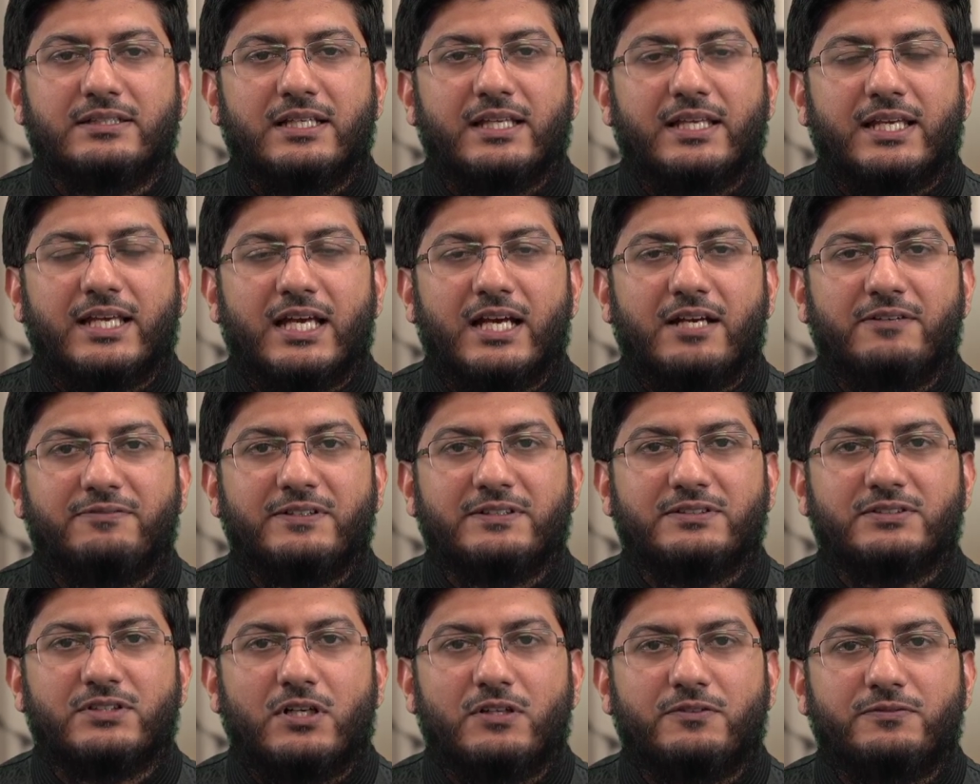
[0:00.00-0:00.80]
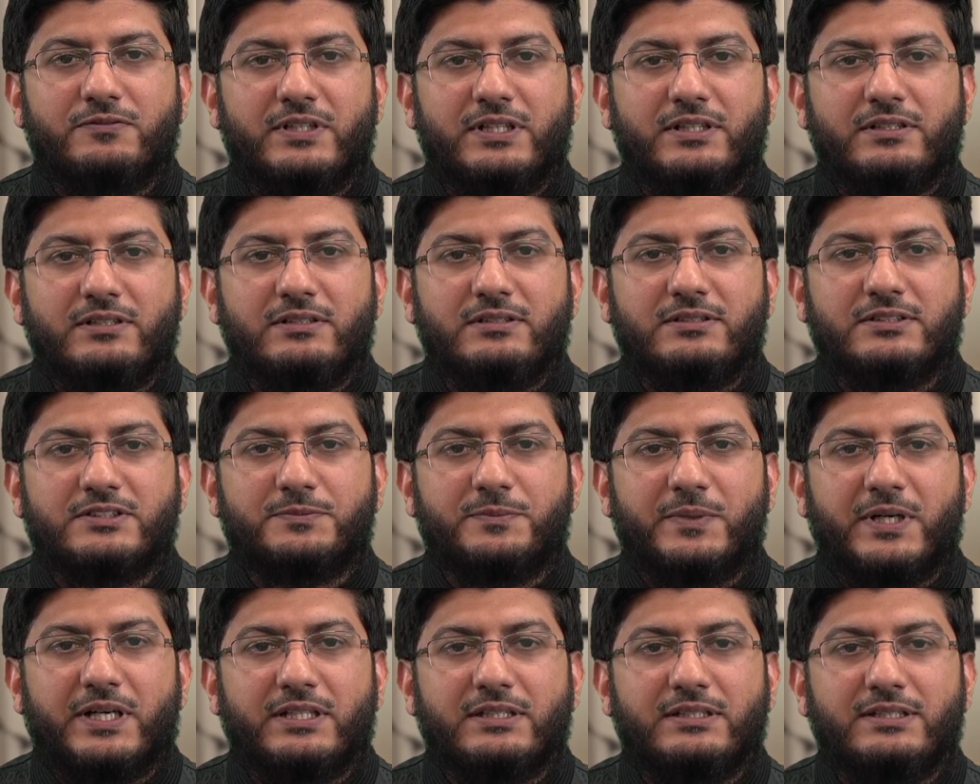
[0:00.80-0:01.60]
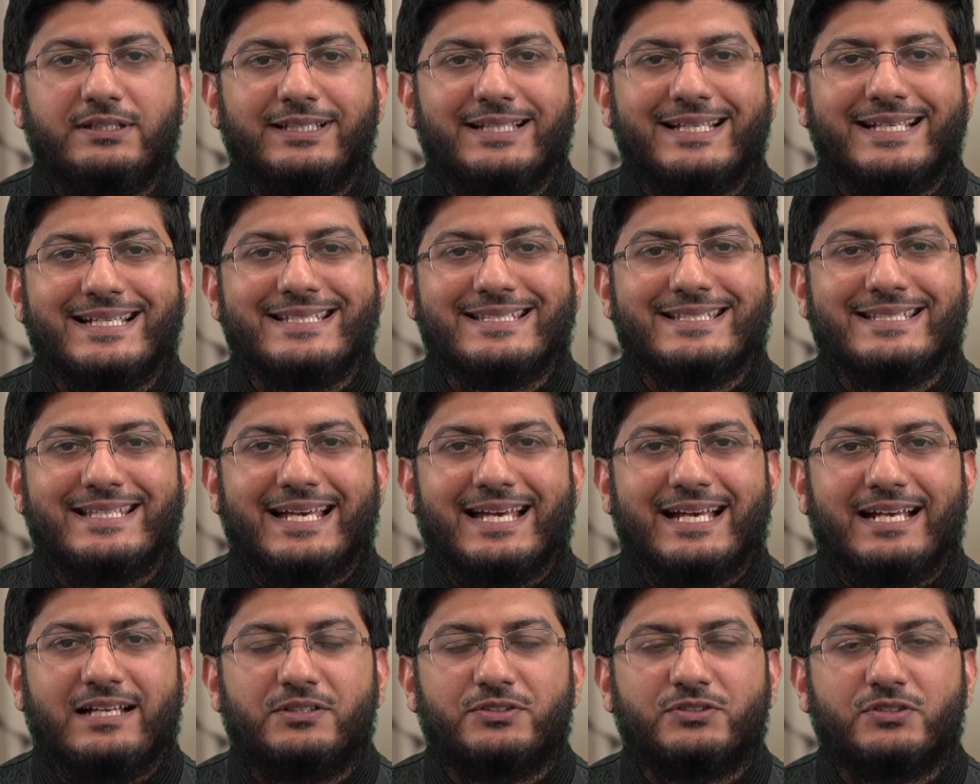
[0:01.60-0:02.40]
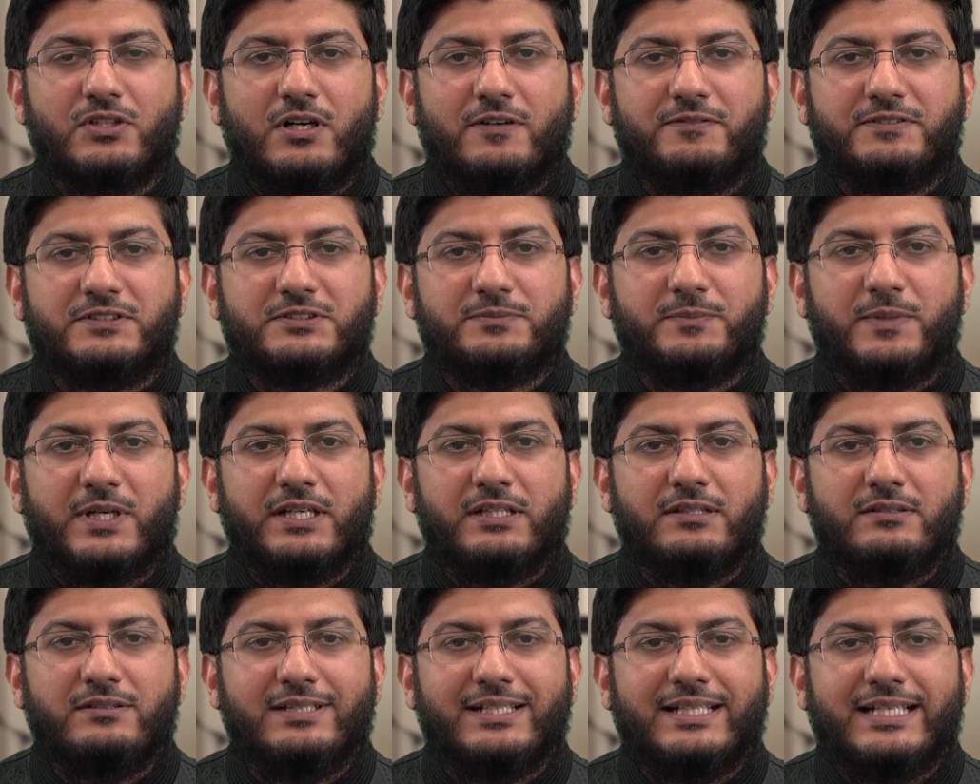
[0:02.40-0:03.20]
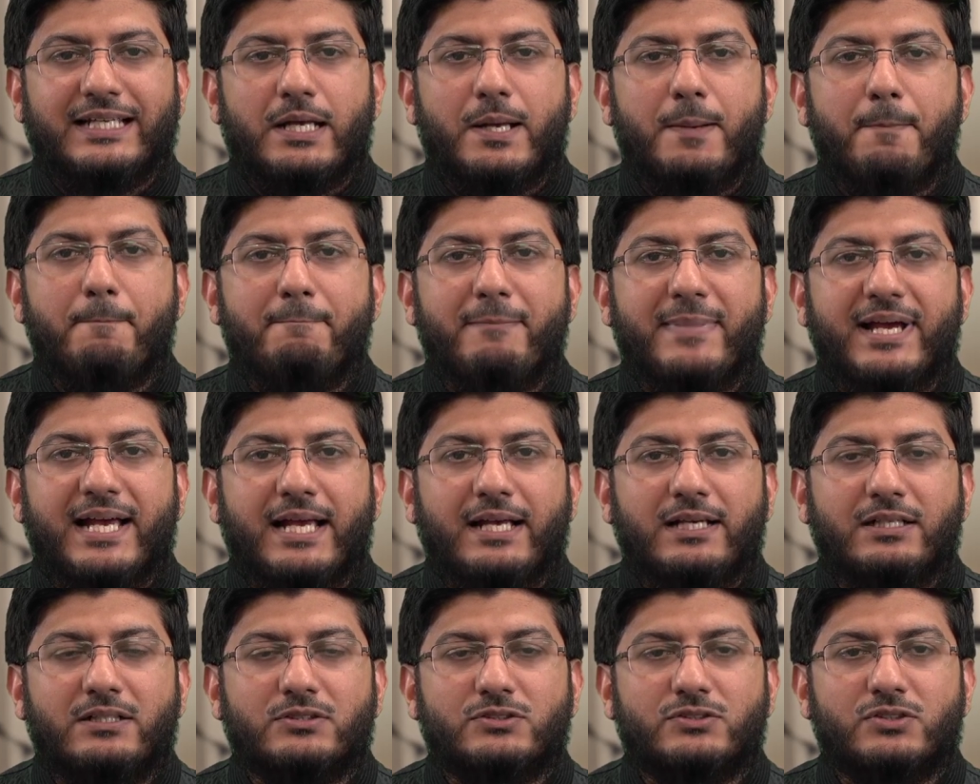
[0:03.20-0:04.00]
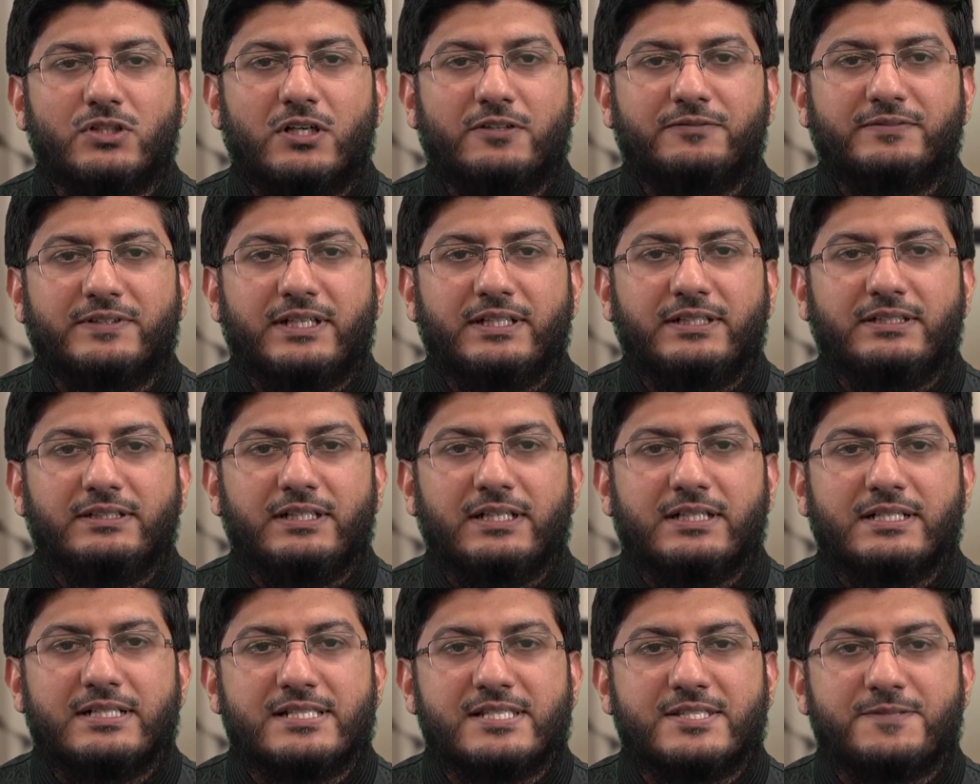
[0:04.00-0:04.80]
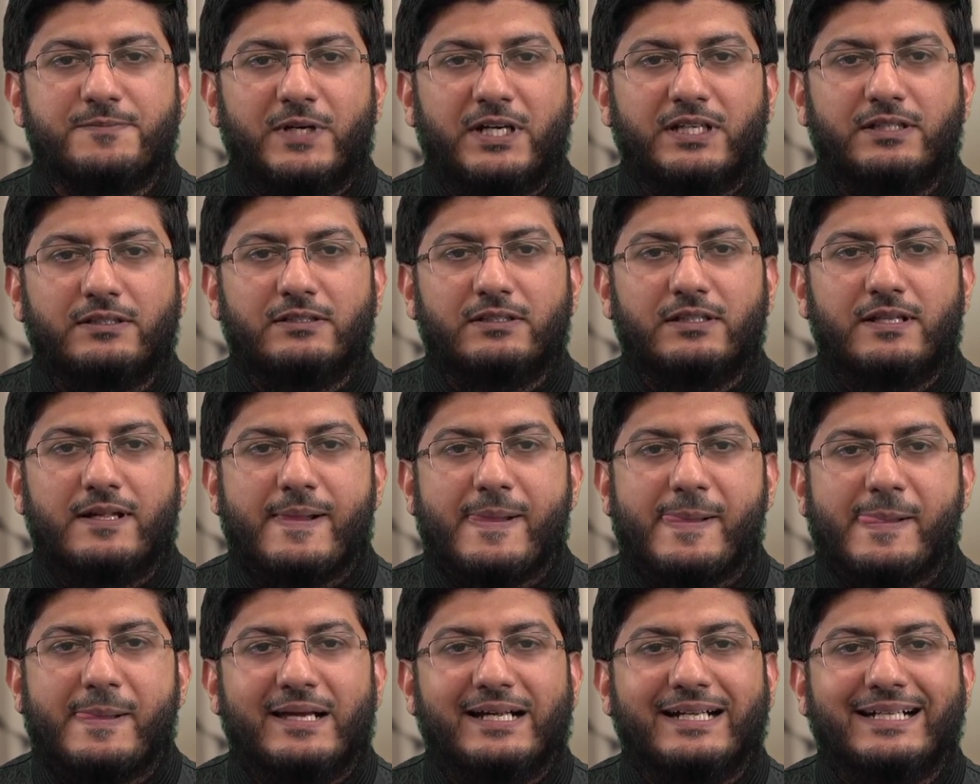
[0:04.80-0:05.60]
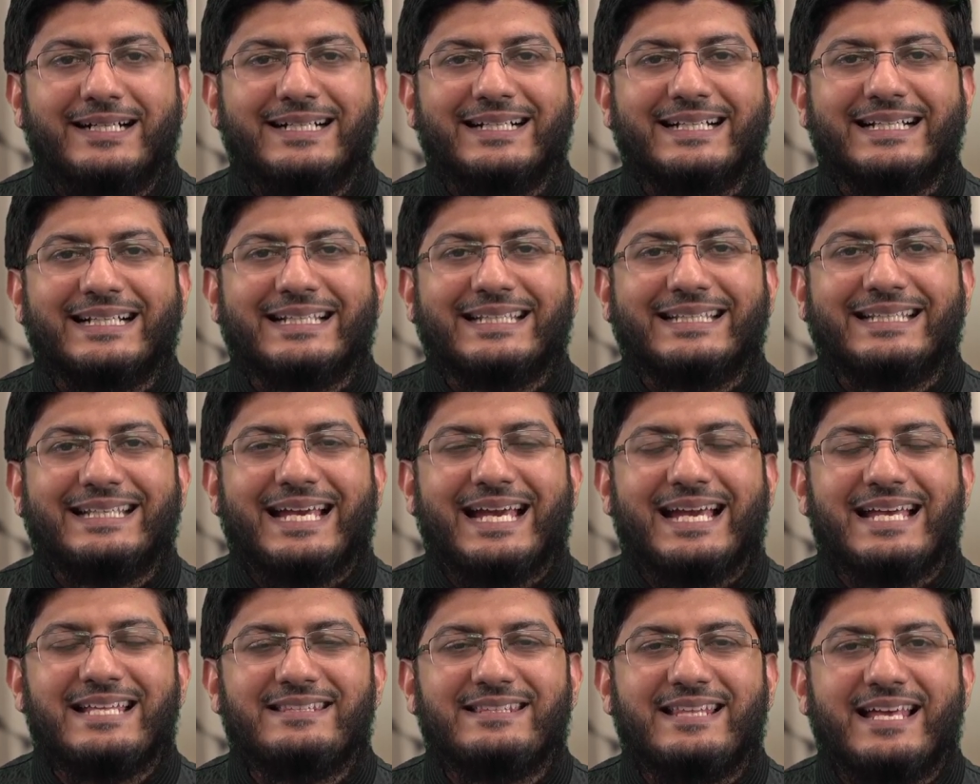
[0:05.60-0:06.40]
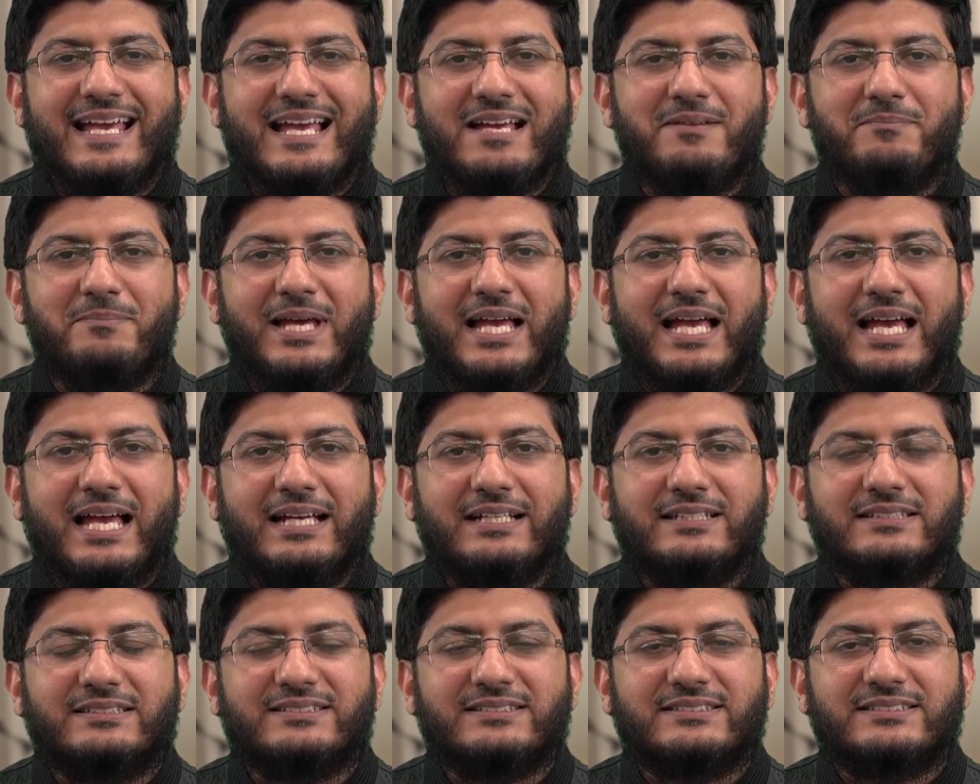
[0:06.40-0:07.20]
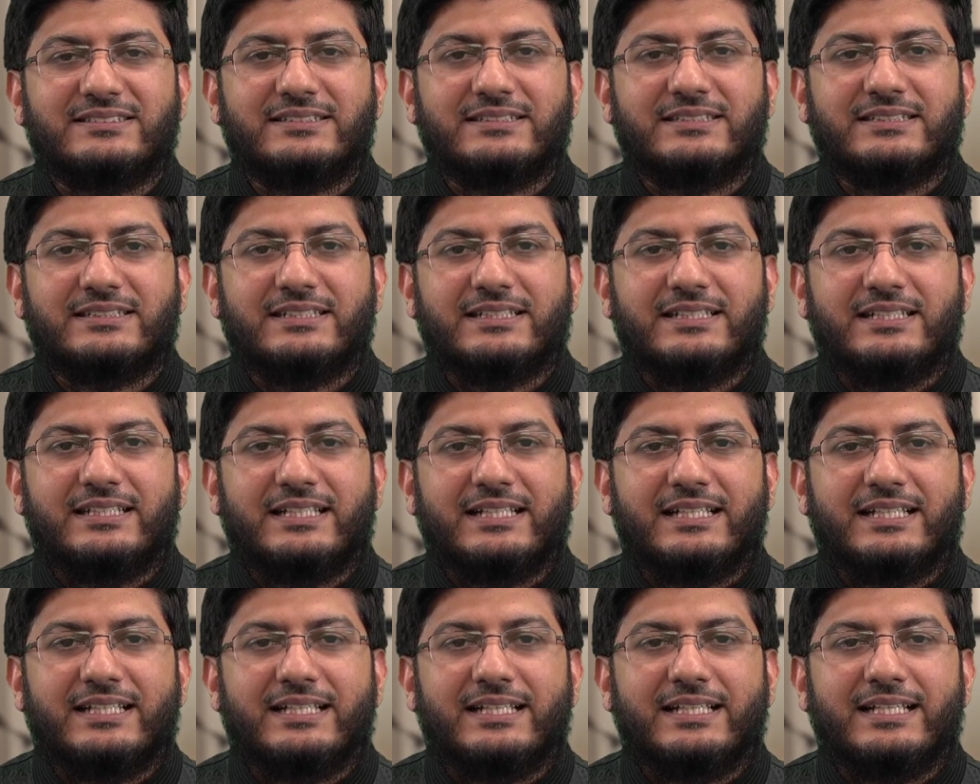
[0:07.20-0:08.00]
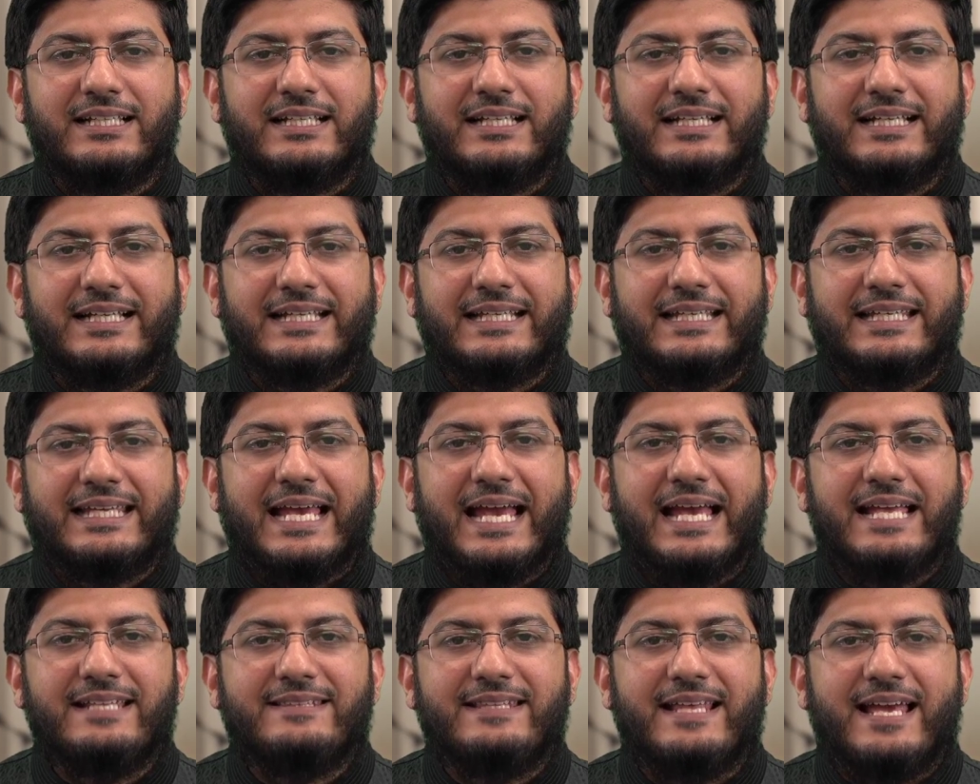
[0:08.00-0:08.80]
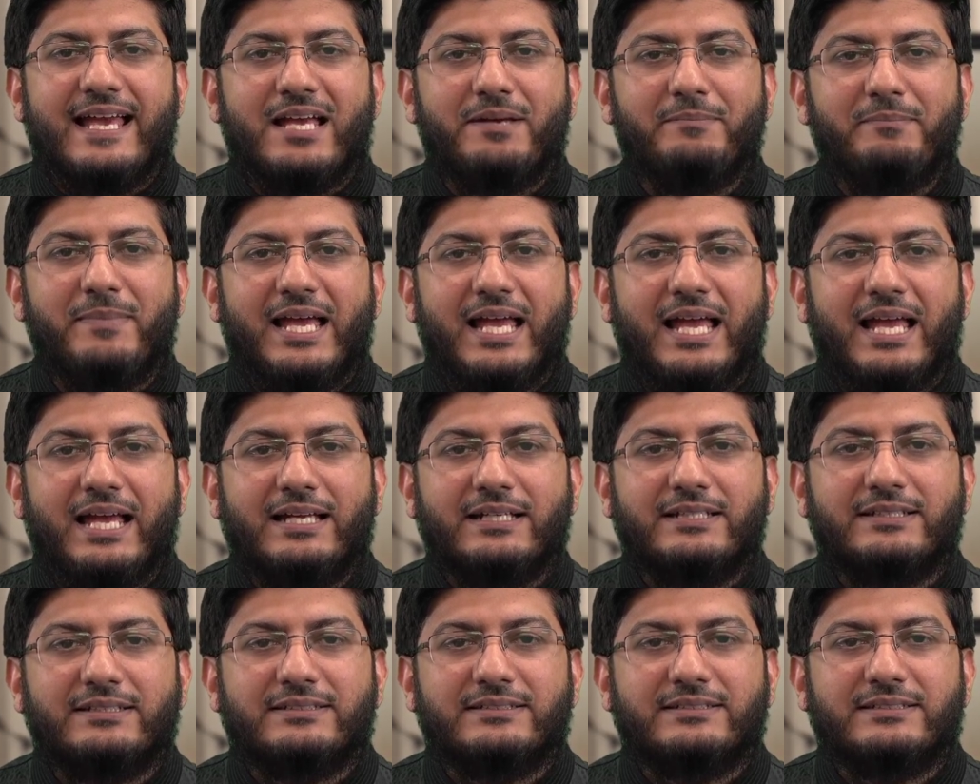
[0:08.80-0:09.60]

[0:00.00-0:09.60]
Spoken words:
Kaf is soft letter, smile. Ta, soft smile. Ma, soft and smile. Katama, Katama,